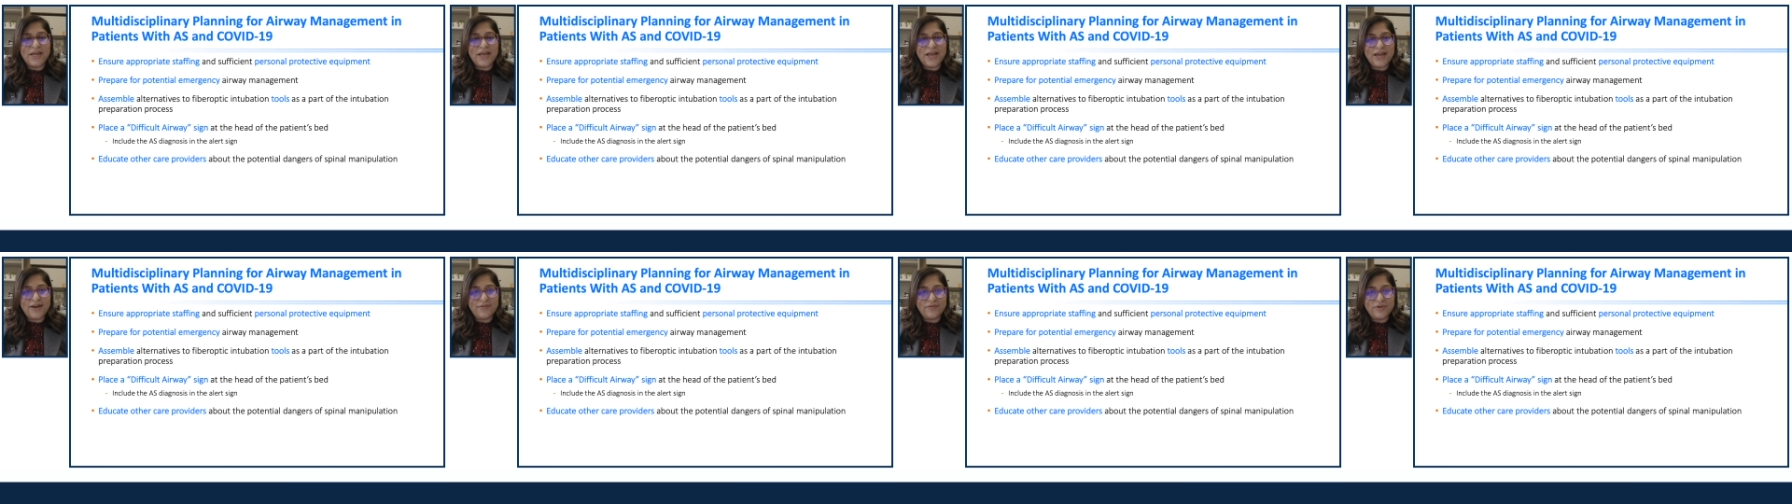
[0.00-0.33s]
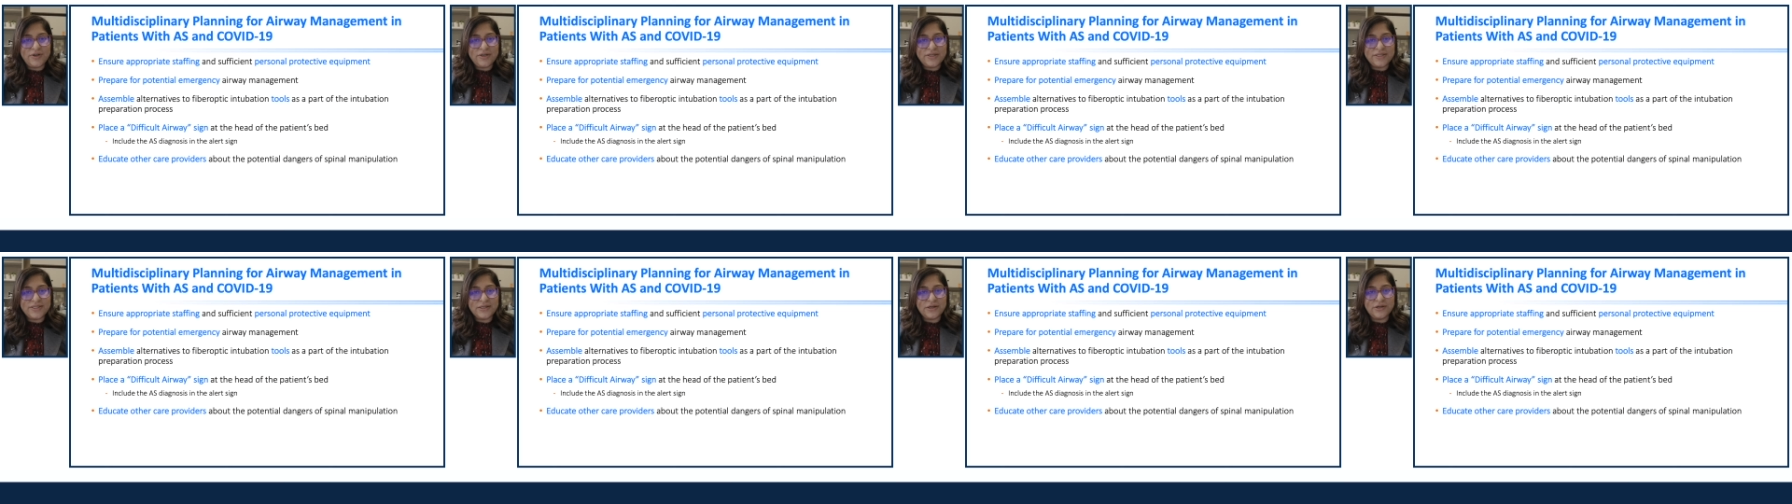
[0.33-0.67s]
have a
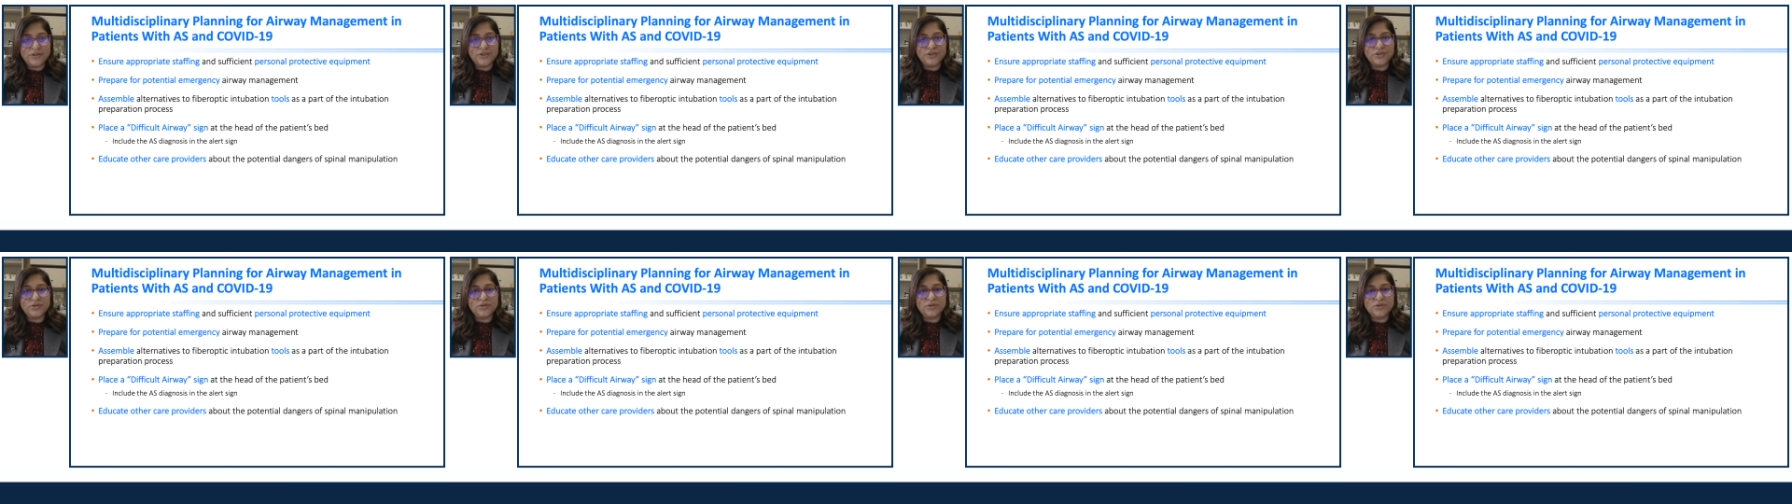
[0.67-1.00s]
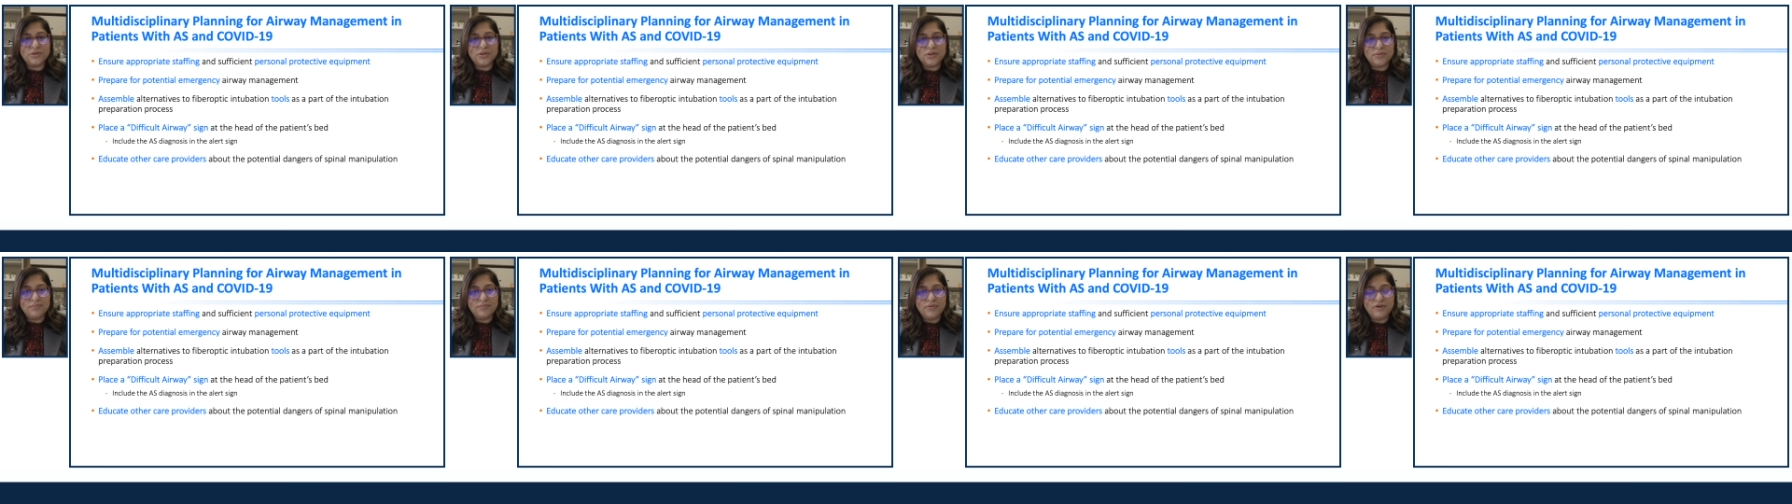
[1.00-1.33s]
discussion
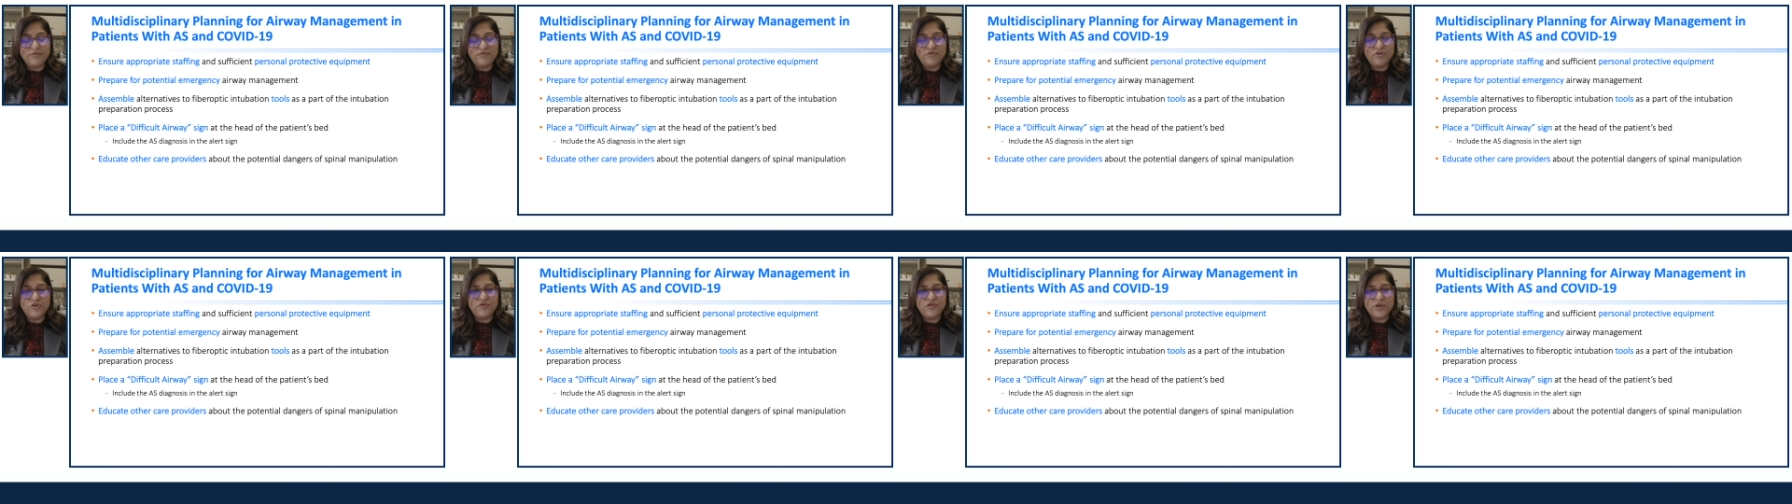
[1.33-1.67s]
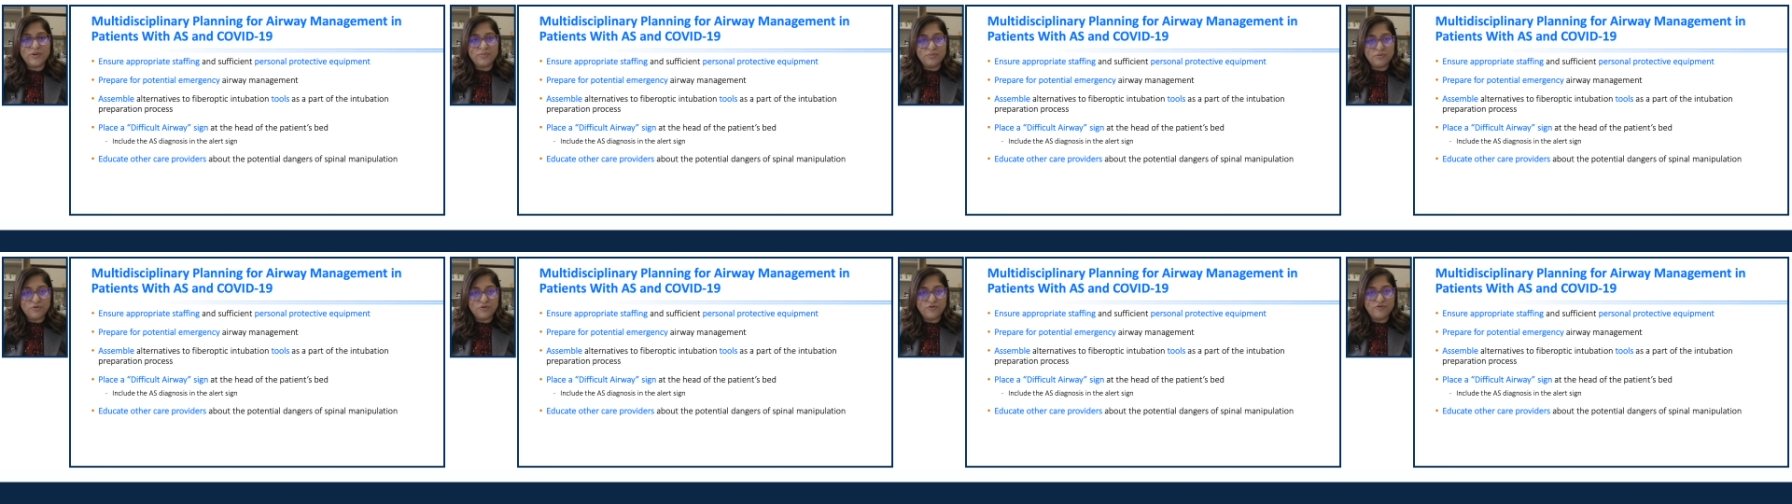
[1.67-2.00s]
before
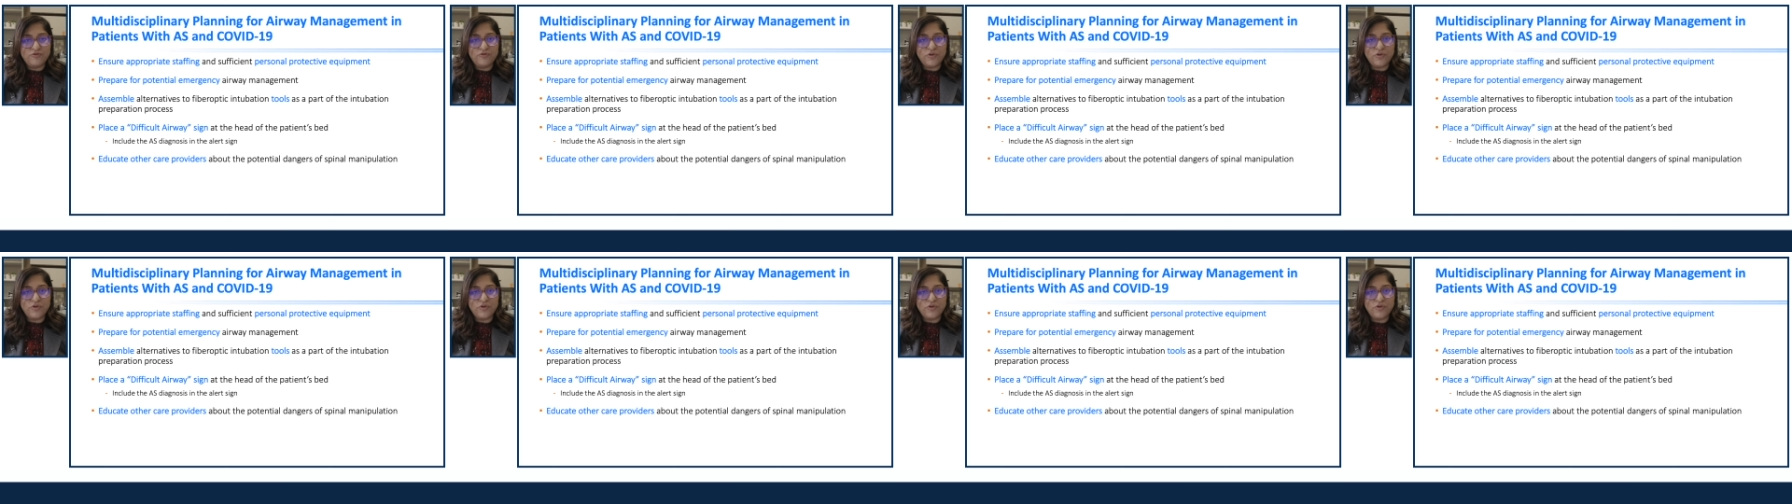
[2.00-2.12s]
we move